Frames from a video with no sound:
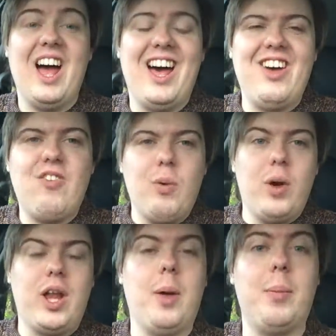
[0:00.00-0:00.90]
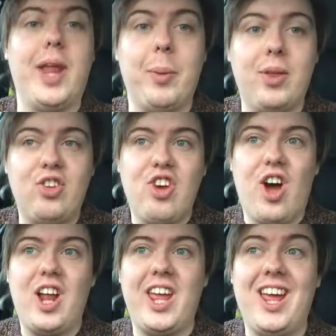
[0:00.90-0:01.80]
Hi everyone, my name is
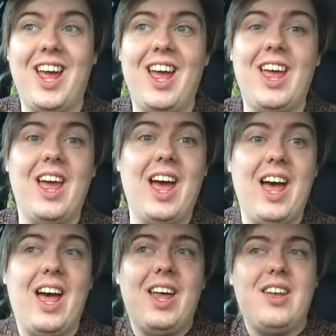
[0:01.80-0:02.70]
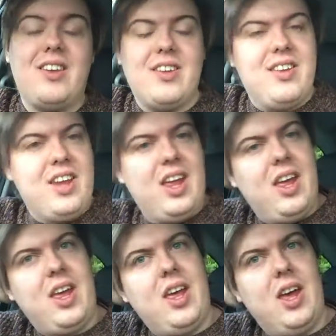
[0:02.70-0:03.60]
Charlie, and
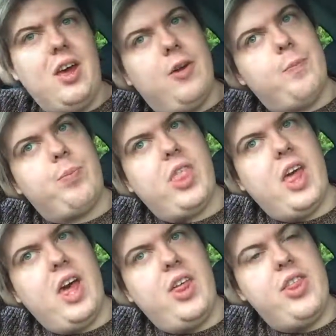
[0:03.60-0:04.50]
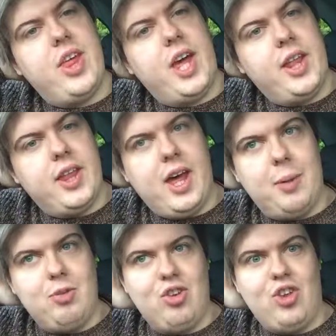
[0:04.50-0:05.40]
today I think that
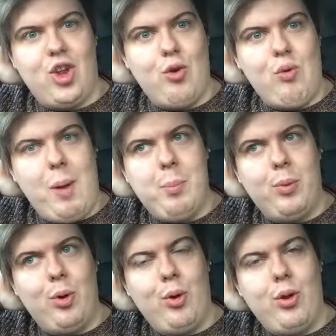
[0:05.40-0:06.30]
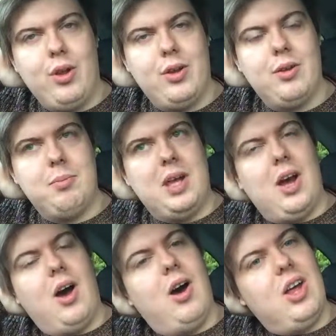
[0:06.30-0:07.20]
I'm just gonna ramble
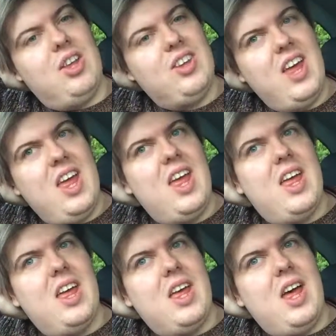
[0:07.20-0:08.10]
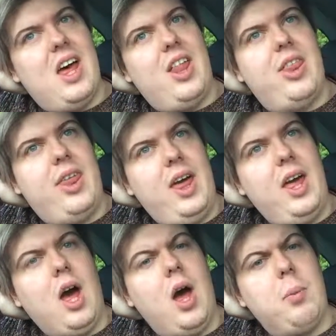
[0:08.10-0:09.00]
because I
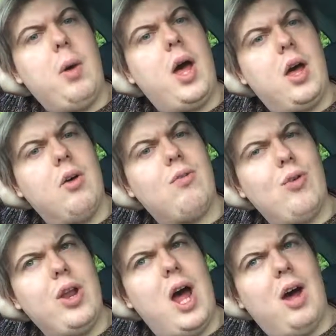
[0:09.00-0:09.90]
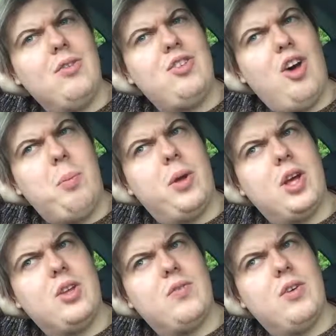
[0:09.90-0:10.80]
think I might have run out of
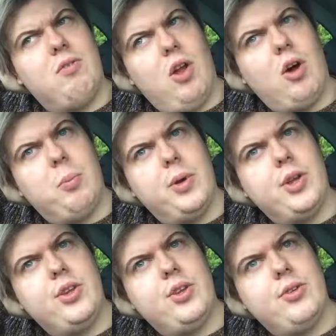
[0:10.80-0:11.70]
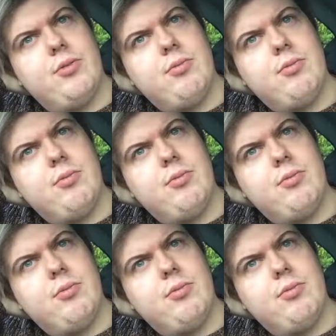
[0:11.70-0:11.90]
topics for Vlogmas.